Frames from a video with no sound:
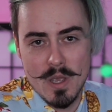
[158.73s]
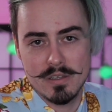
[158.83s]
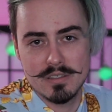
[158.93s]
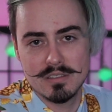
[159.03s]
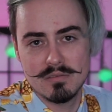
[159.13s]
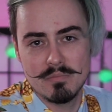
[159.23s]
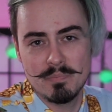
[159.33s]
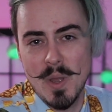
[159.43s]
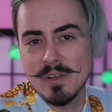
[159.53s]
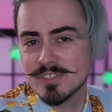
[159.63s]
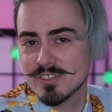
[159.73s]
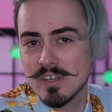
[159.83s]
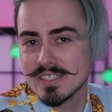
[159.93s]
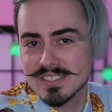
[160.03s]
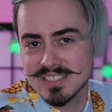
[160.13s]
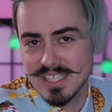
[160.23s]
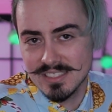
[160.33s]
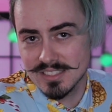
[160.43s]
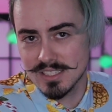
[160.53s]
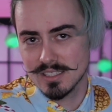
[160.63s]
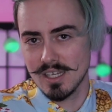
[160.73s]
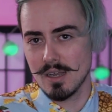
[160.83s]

bird. Birds don't exist.